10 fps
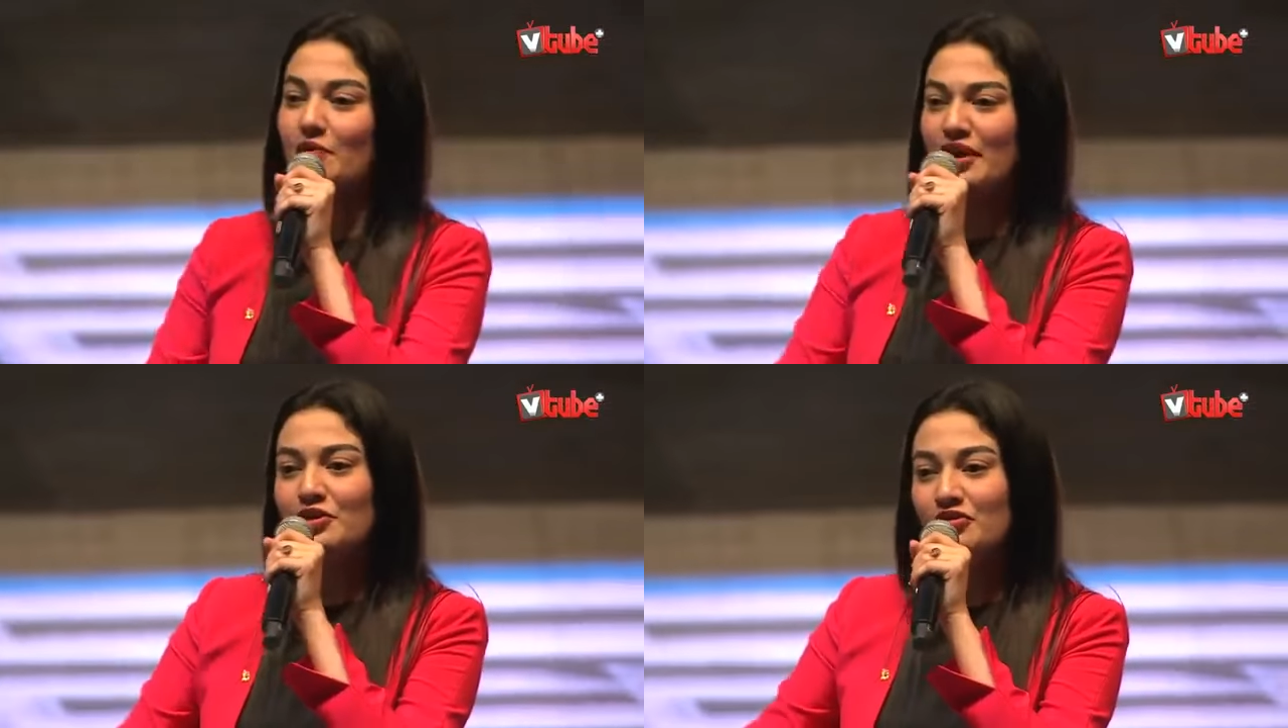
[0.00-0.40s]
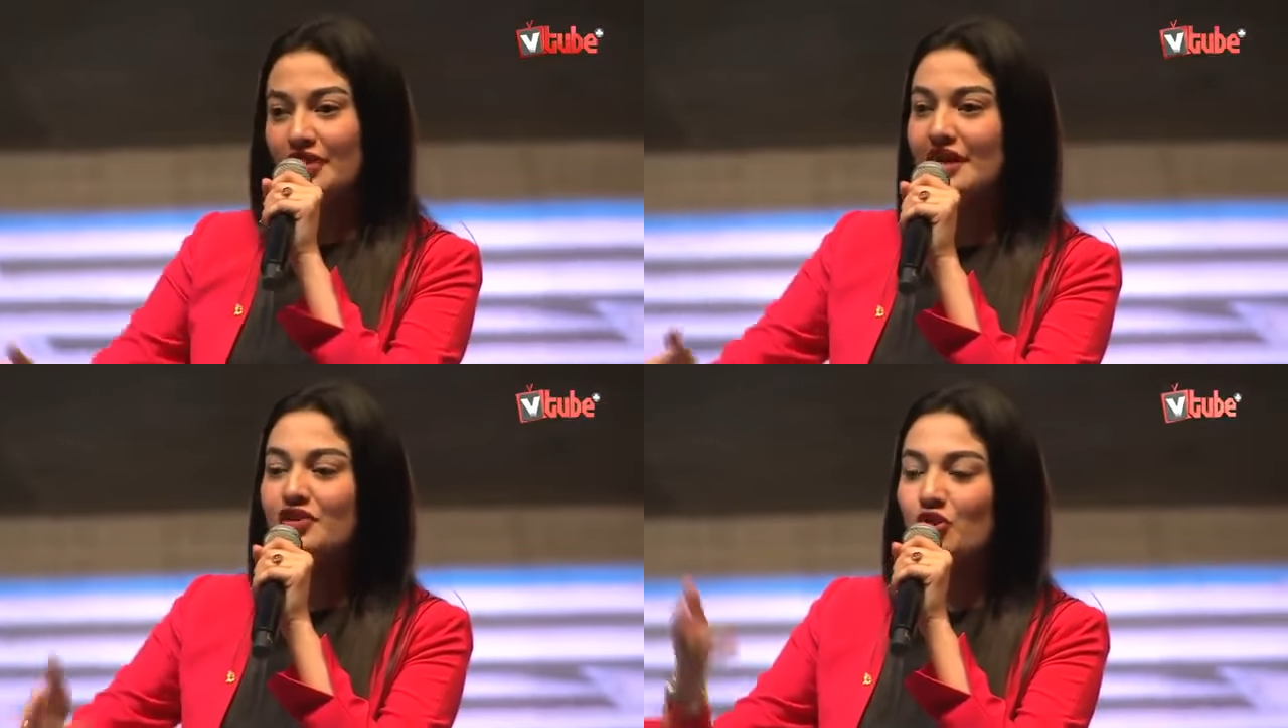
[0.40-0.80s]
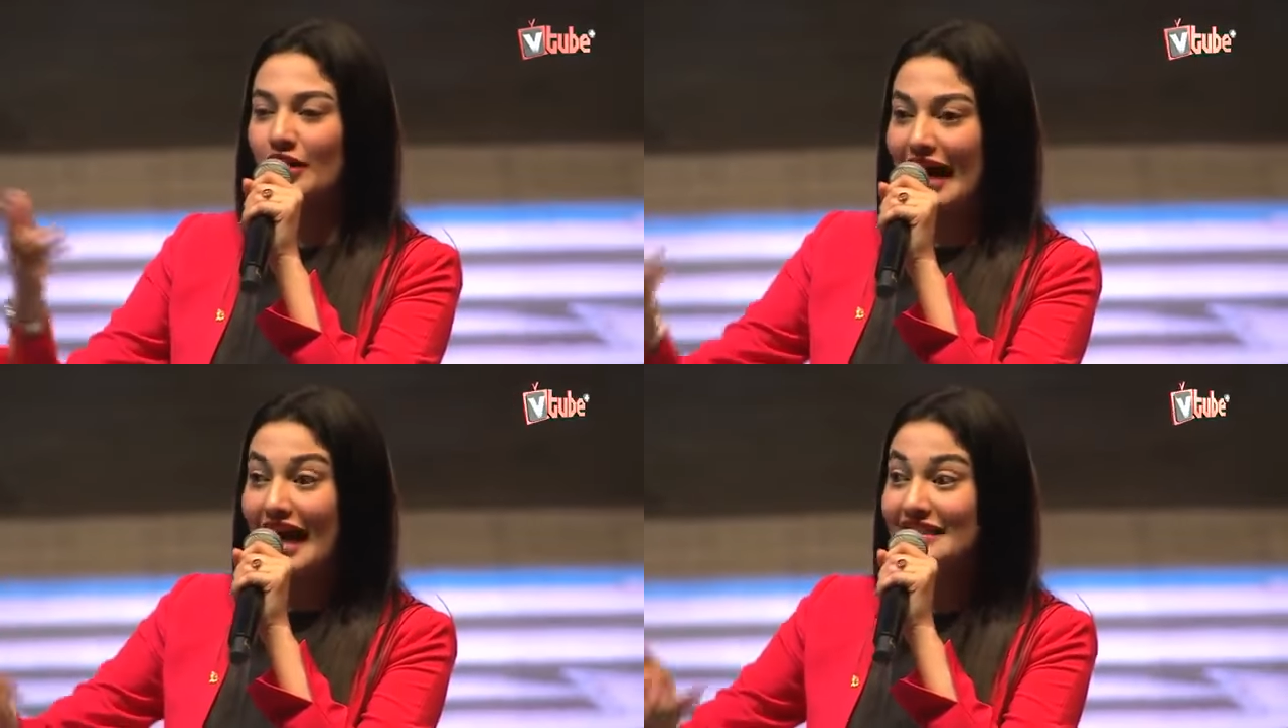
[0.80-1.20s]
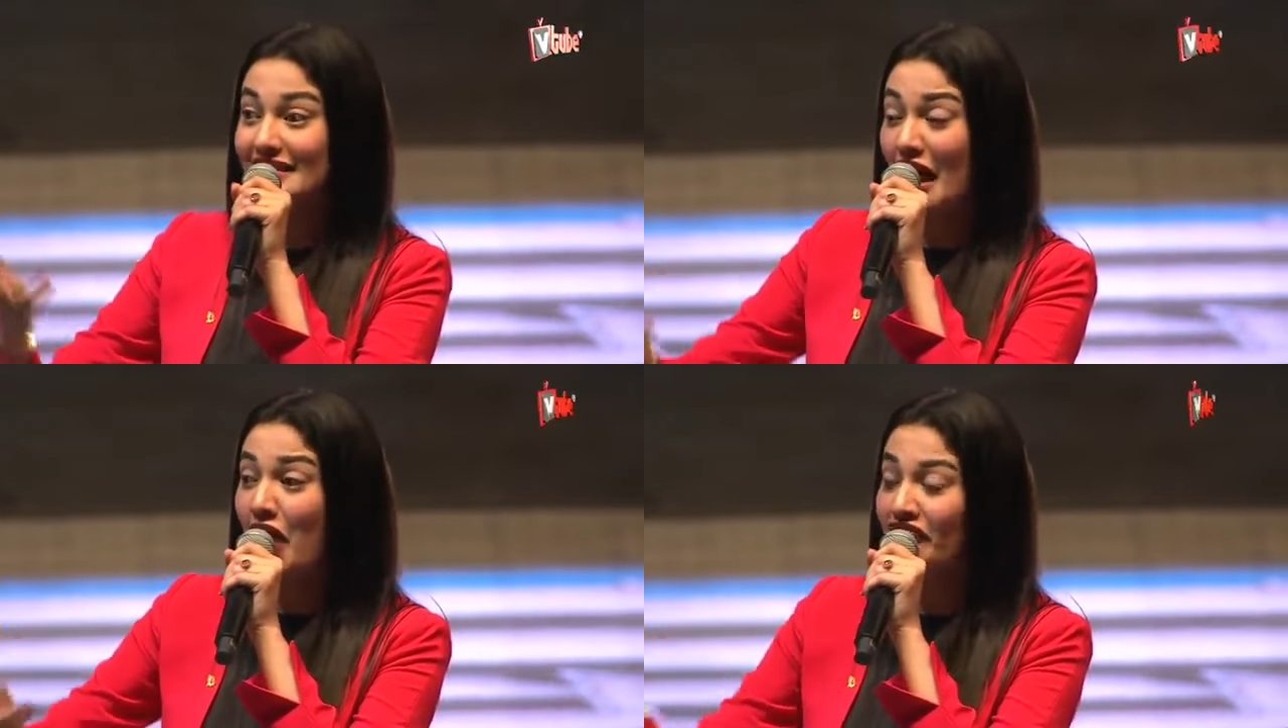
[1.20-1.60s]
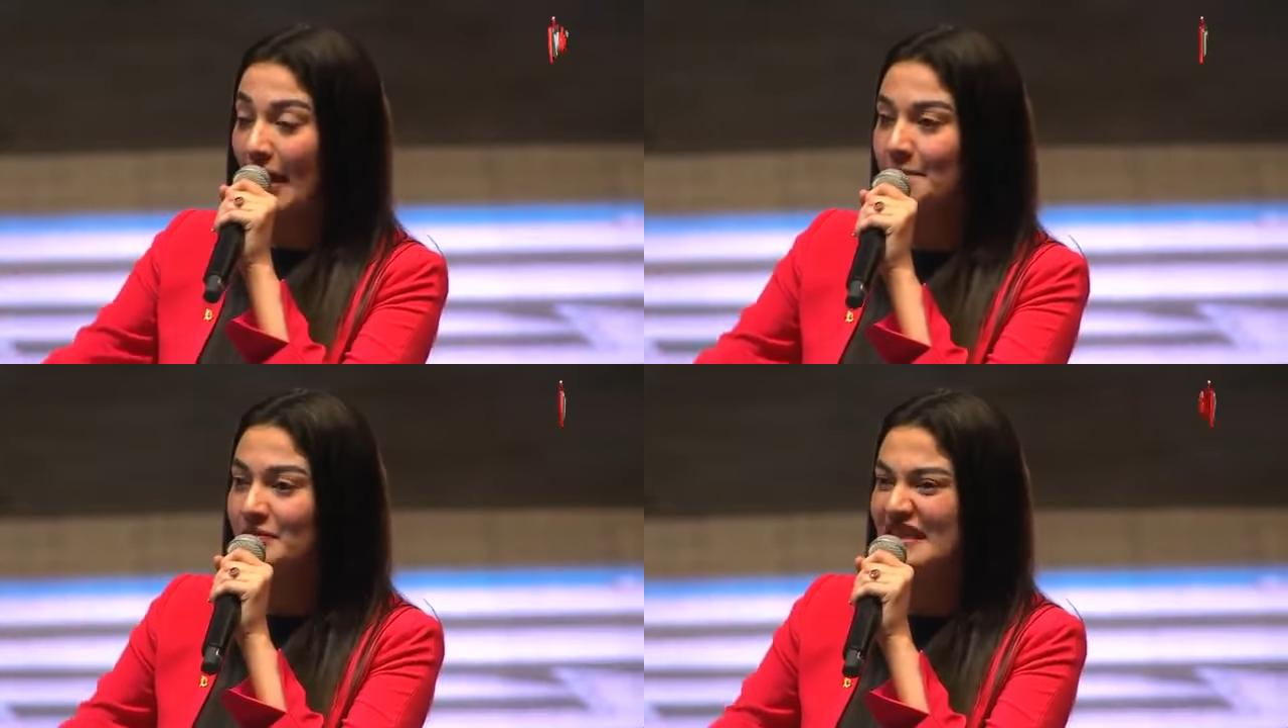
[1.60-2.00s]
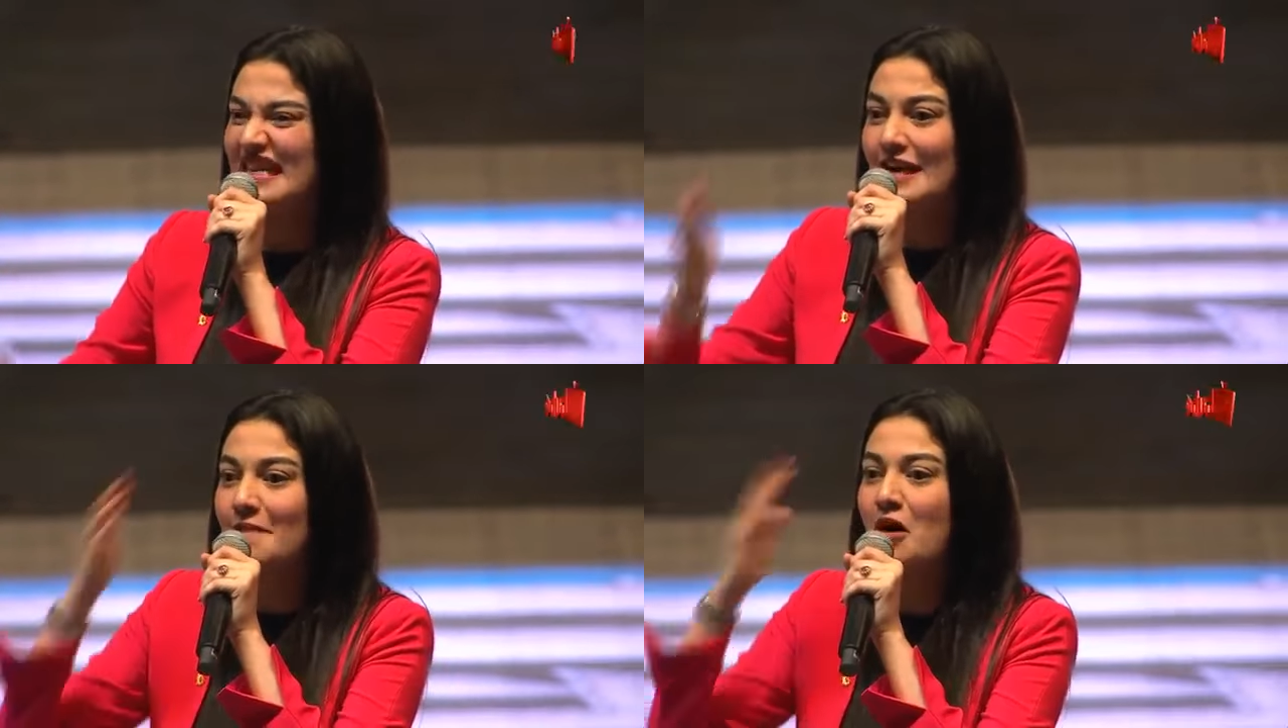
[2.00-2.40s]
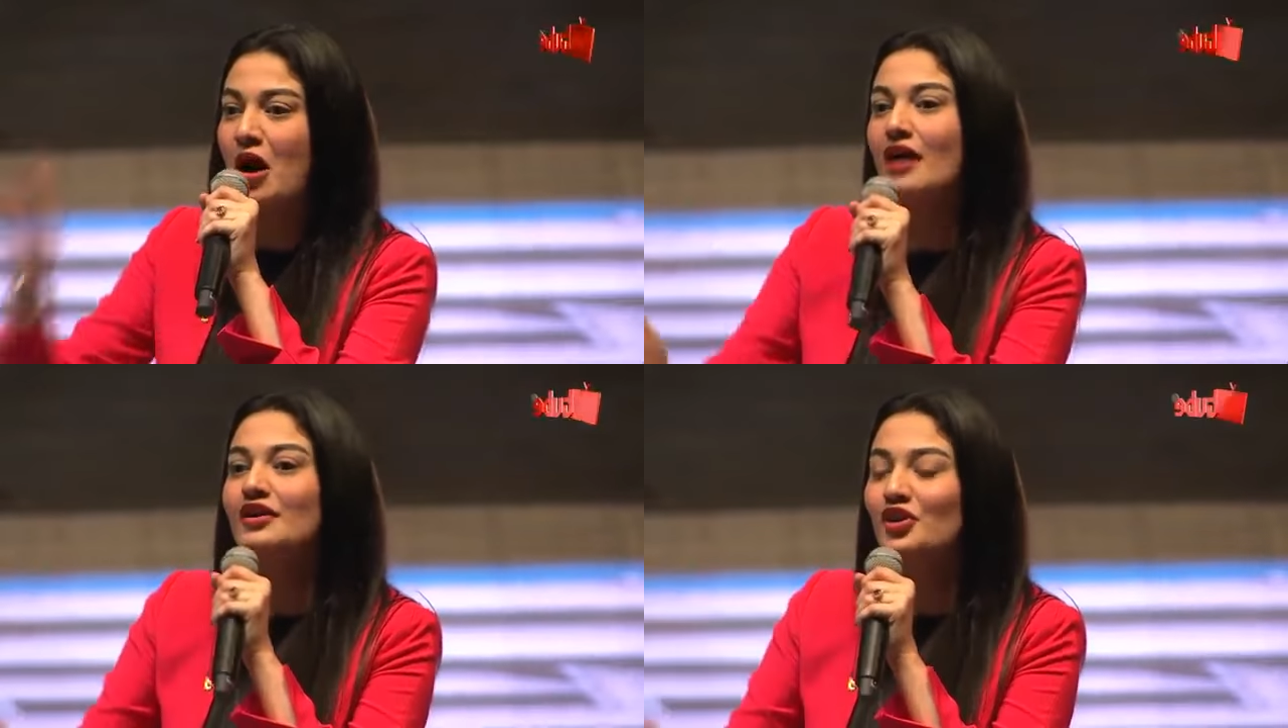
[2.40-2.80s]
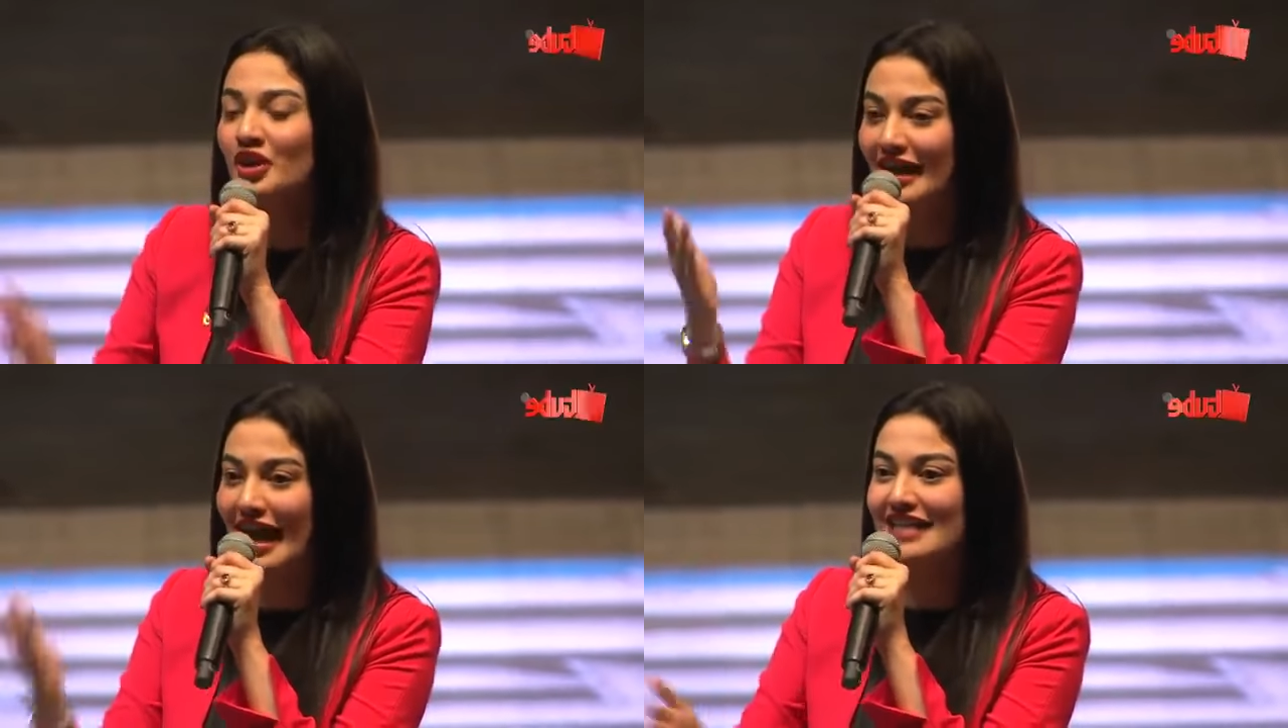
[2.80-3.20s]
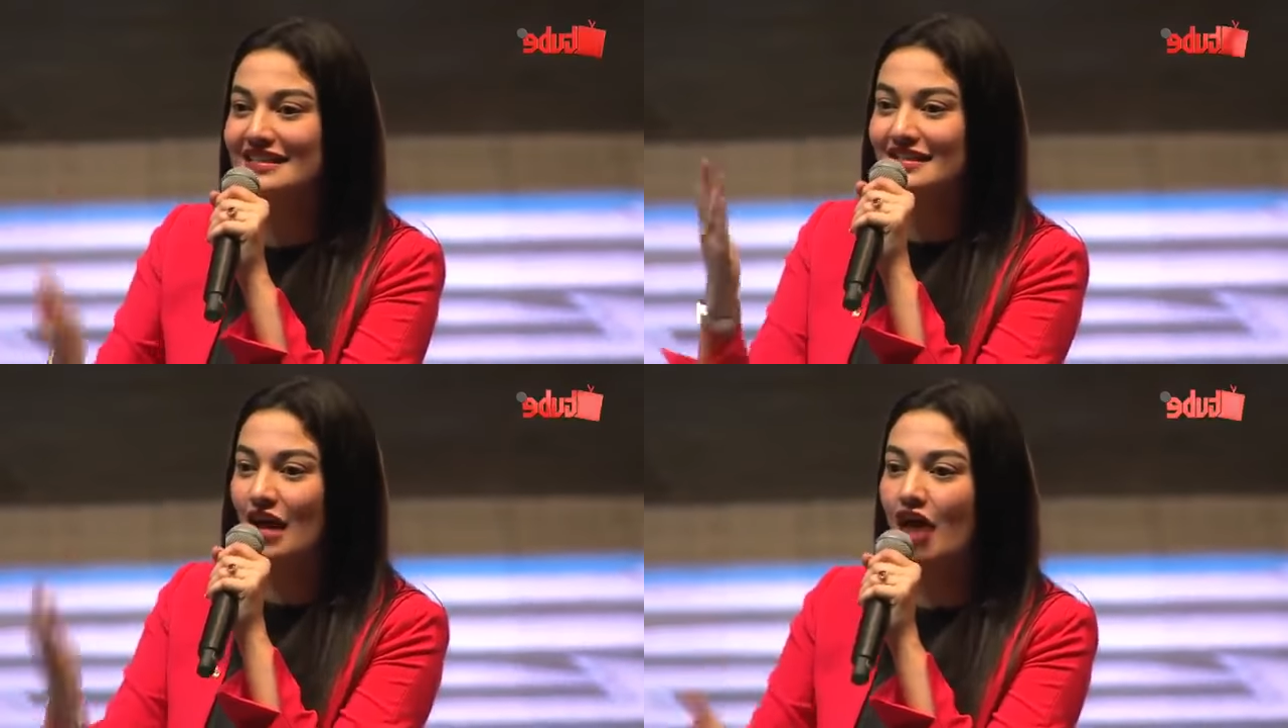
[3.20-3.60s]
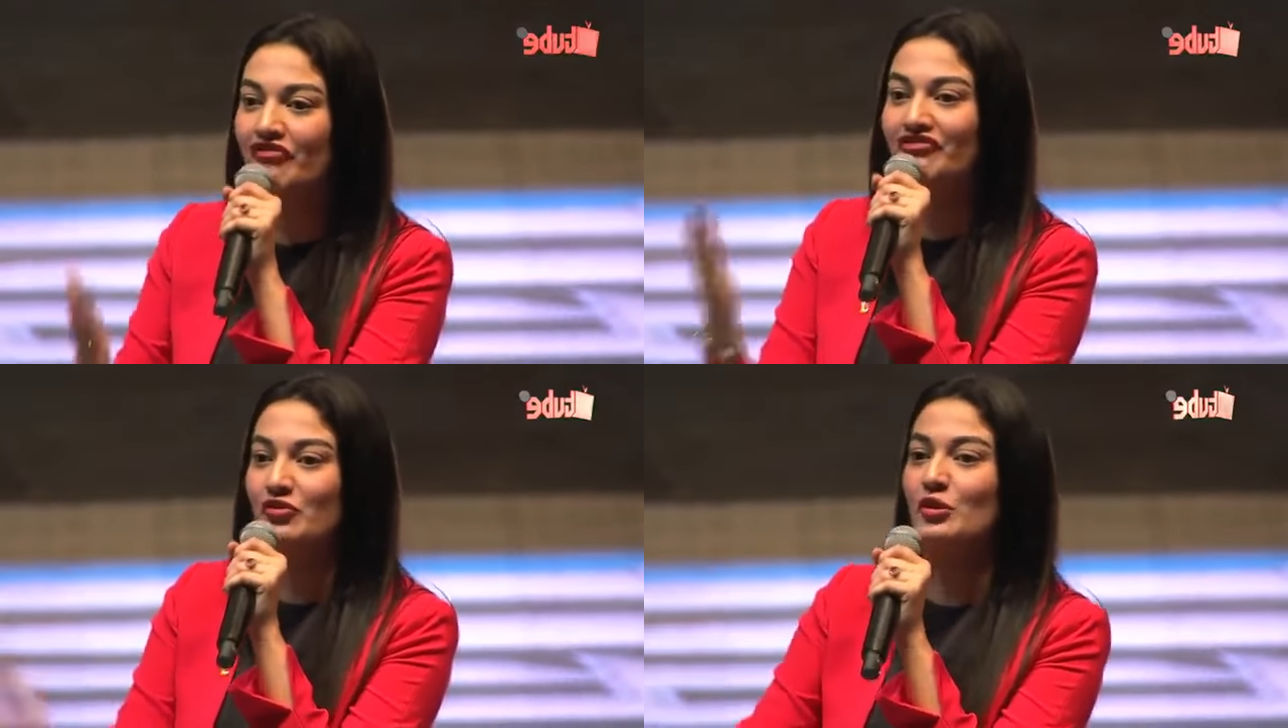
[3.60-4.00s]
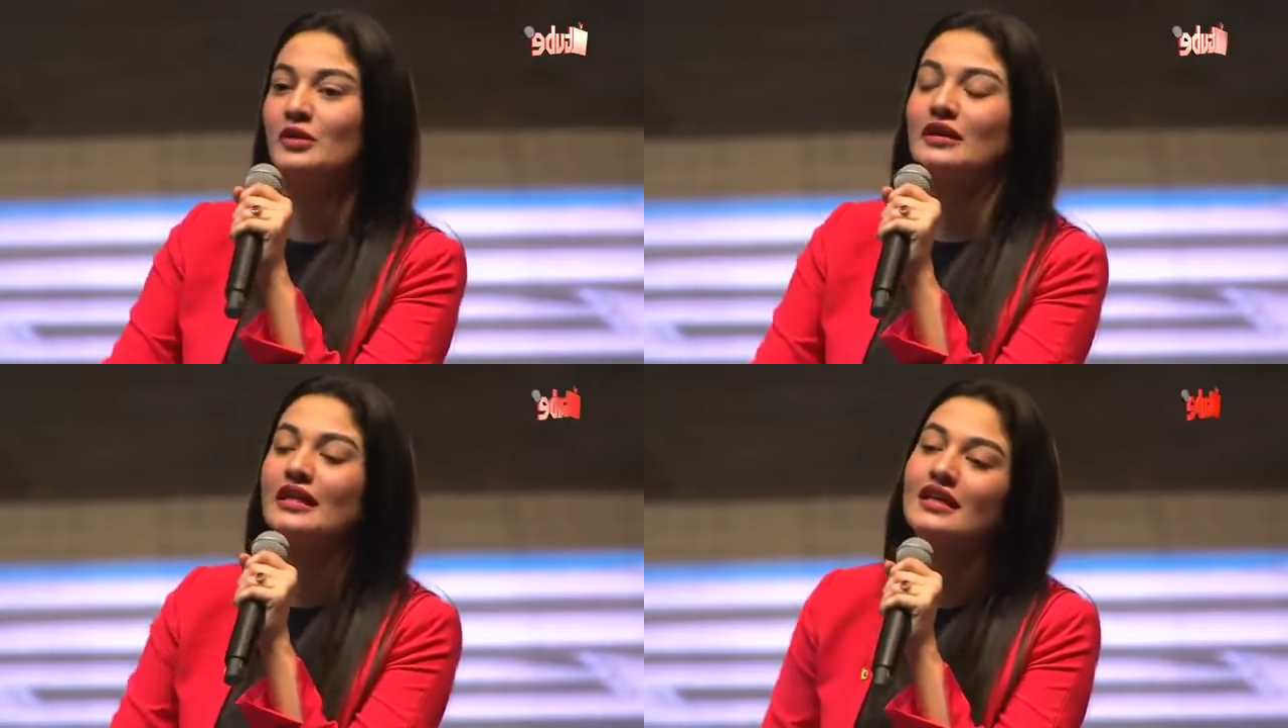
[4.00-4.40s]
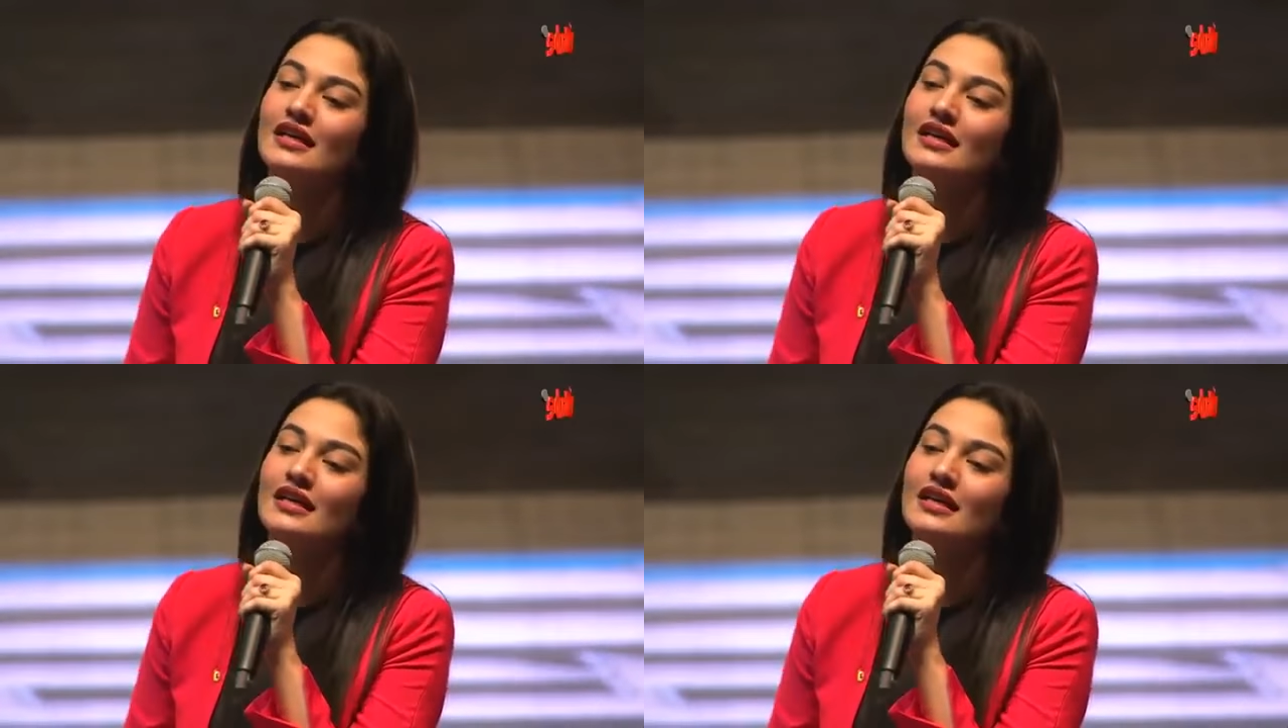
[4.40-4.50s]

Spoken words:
that when you think your glass is half empty, come on, your glass is half full.